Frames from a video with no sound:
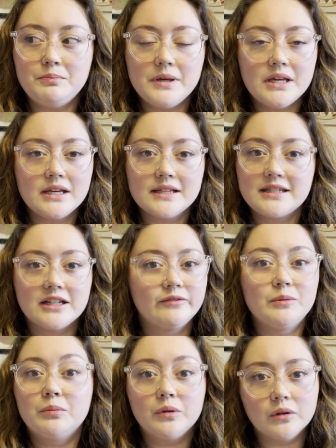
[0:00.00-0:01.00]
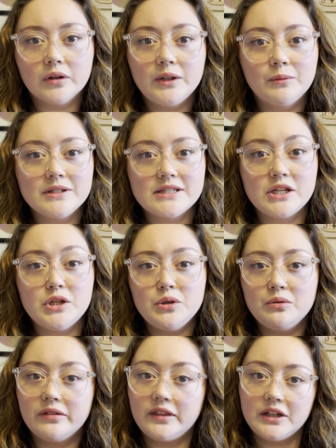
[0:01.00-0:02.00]
being self-employed was a
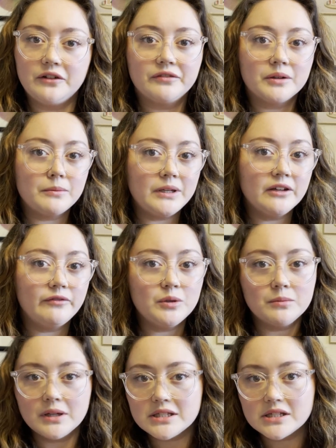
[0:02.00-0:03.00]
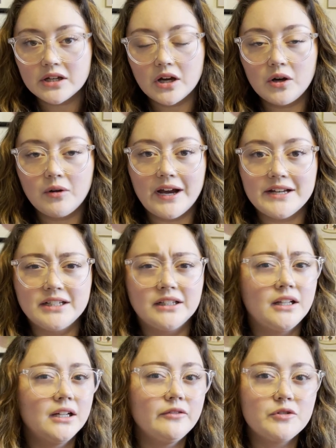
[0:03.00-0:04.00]
new thing for me a few months ago, I did a
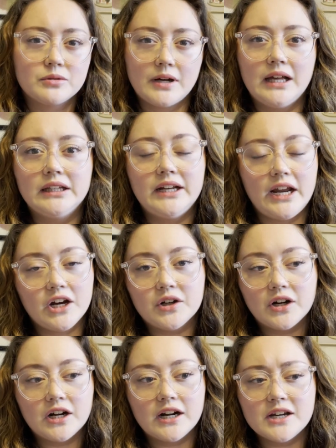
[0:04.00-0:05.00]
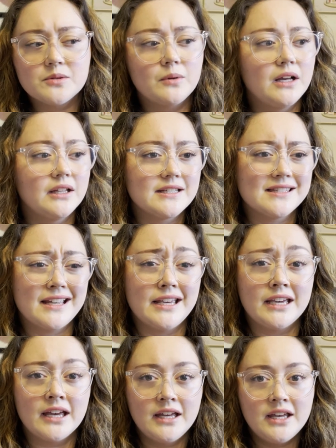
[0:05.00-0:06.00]
lot of trial and error as well as
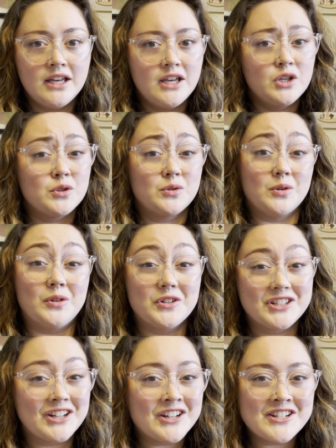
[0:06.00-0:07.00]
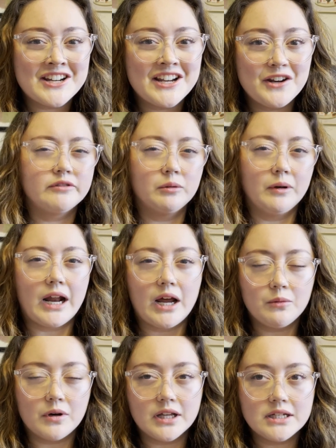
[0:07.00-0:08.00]
soul searching for what I
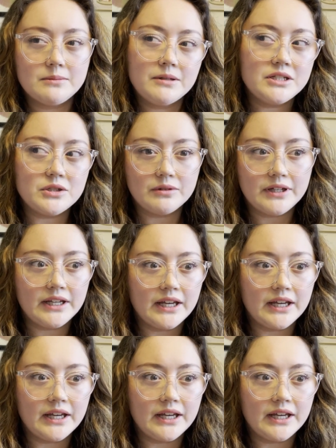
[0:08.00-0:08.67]
wanted to be doing.